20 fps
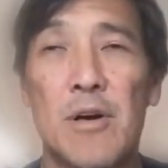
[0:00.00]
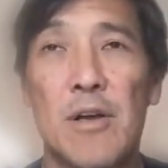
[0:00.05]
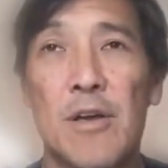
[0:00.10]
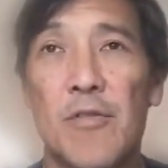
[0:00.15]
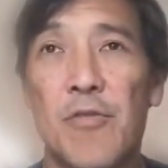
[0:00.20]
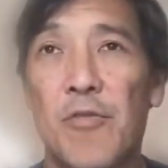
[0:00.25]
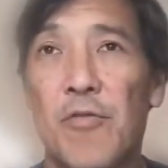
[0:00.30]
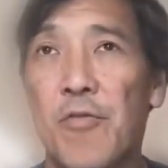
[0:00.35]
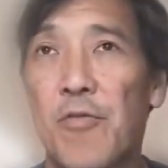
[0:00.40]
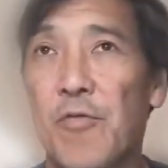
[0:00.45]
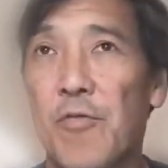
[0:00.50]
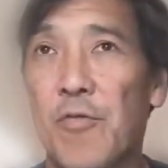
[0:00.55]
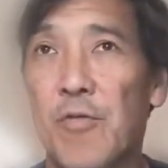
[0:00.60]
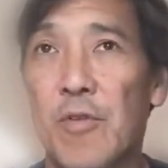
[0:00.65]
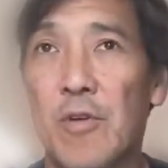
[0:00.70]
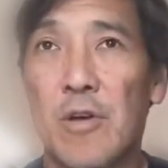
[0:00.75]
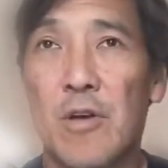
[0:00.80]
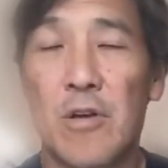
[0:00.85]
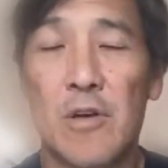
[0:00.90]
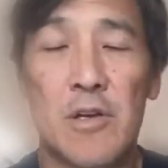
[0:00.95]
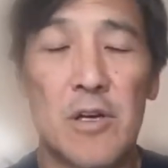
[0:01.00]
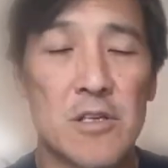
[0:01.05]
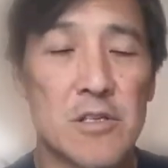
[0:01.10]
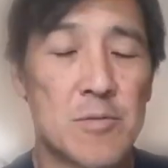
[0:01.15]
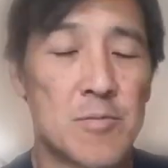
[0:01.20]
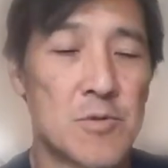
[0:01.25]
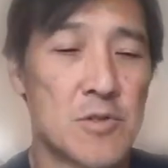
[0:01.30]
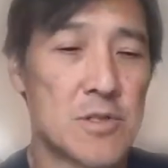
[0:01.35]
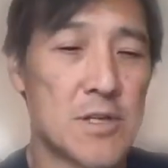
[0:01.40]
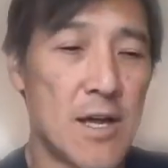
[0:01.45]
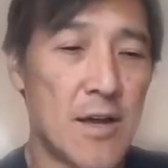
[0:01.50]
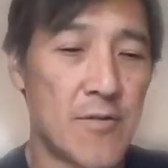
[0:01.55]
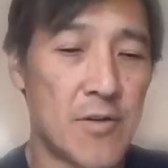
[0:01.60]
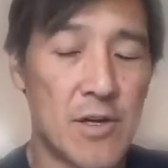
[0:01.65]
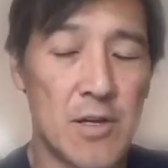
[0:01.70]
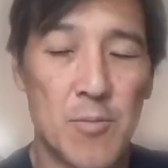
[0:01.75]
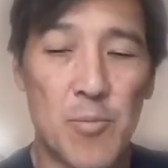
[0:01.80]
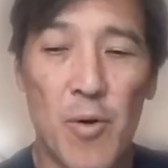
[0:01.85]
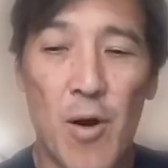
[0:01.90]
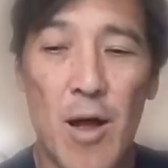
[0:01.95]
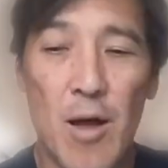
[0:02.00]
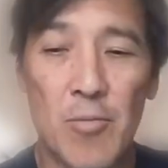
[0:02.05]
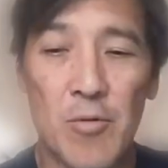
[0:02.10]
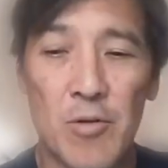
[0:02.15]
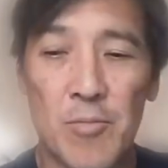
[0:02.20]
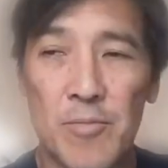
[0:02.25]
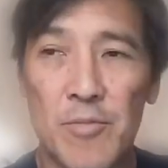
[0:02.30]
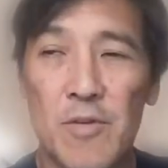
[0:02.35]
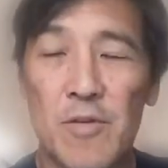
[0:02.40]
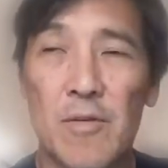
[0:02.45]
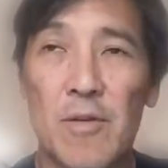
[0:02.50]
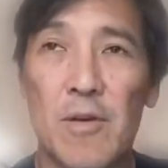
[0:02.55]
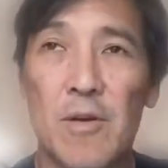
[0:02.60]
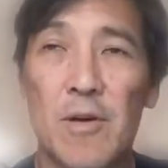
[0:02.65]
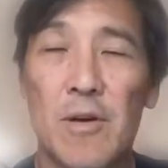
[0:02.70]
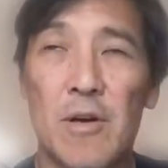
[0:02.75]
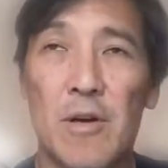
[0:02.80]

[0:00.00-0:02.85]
If customers have any problems,